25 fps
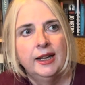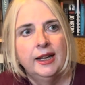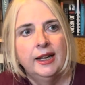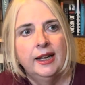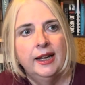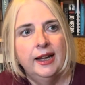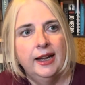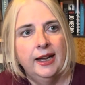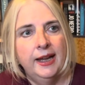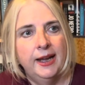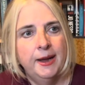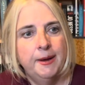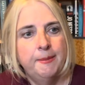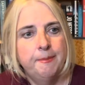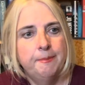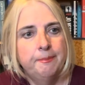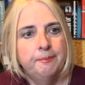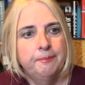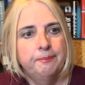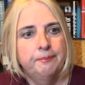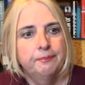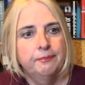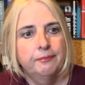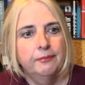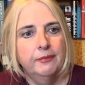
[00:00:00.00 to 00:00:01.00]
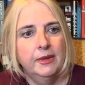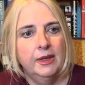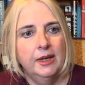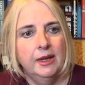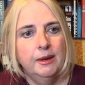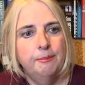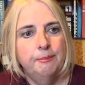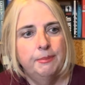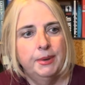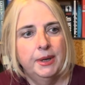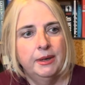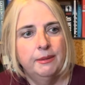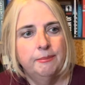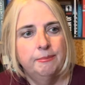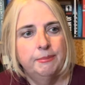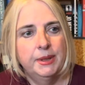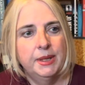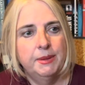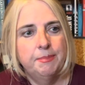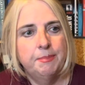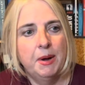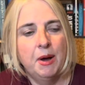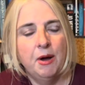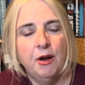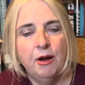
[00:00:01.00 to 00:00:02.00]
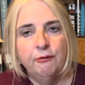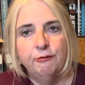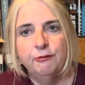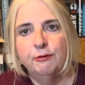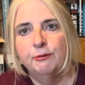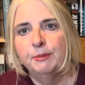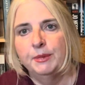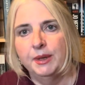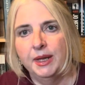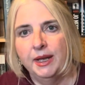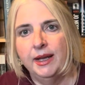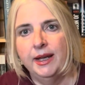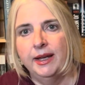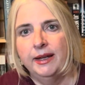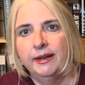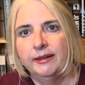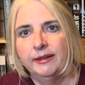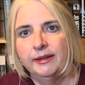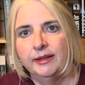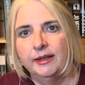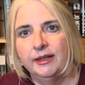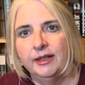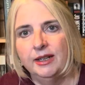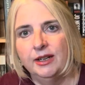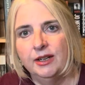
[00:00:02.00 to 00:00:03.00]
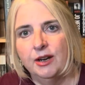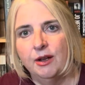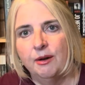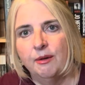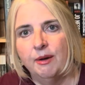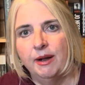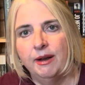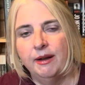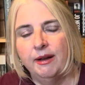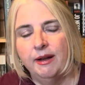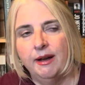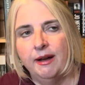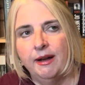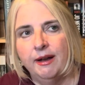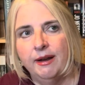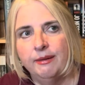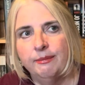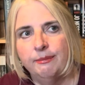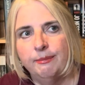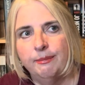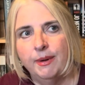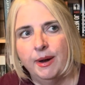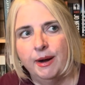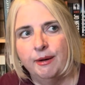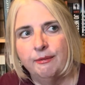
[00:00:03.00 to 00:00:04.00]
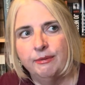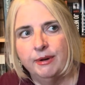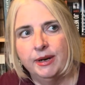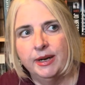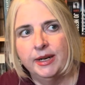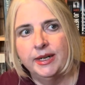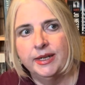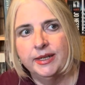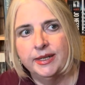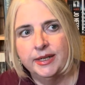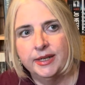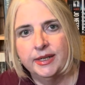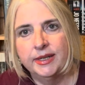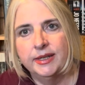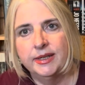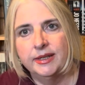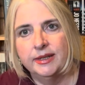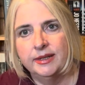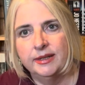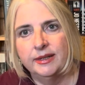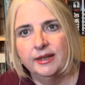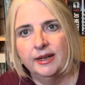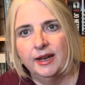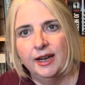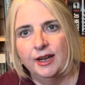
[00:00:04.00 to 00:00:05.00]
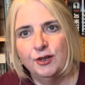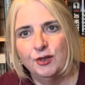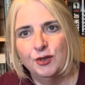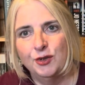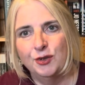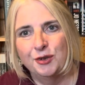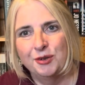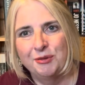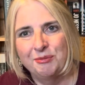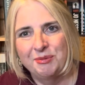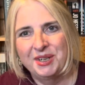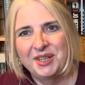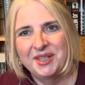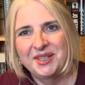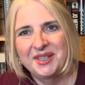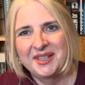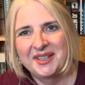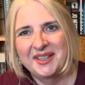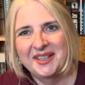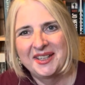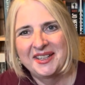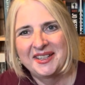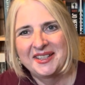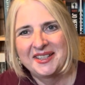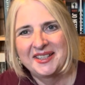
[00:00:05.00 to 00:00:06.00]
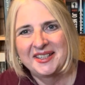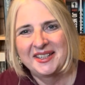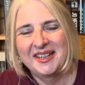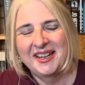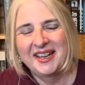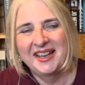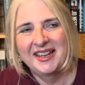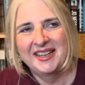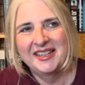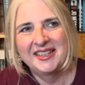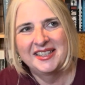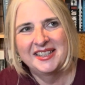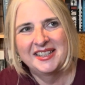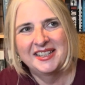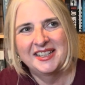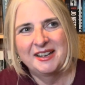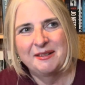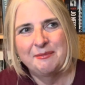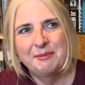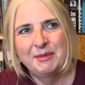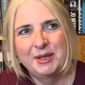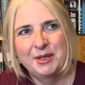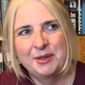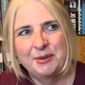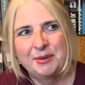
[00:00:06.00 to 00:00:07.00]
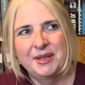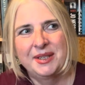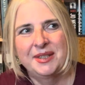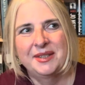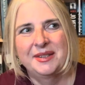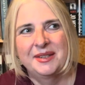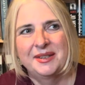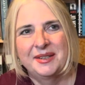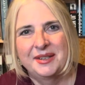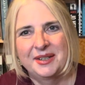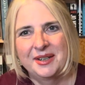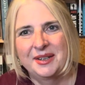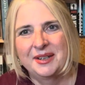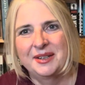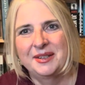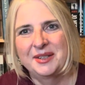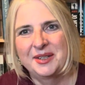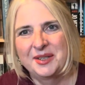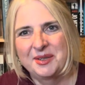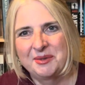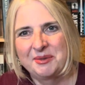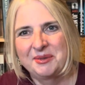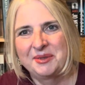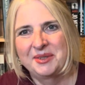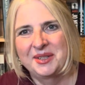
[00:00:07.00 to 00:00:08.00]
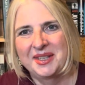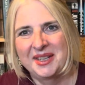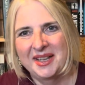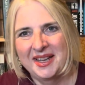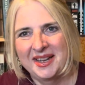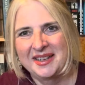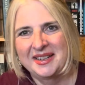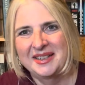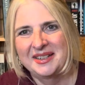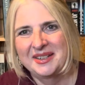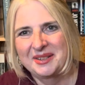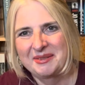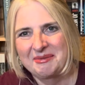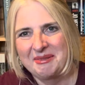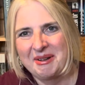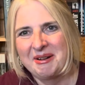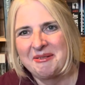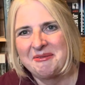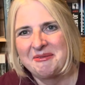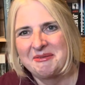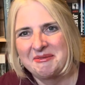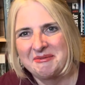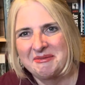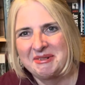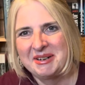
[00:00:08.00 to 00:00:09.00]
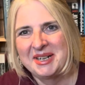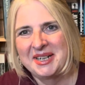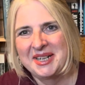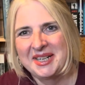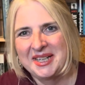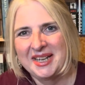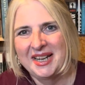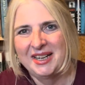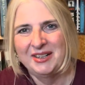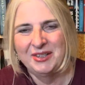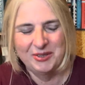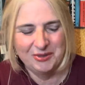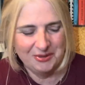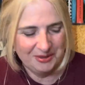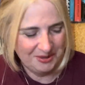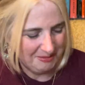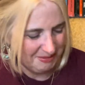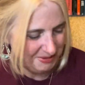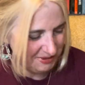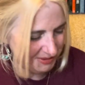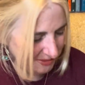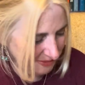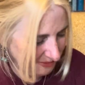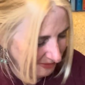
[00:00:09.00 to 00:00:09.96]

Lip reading: But apart from that, you know, I really did enjoy reading this, and the twists and turns towards the end as well were really enjoyable.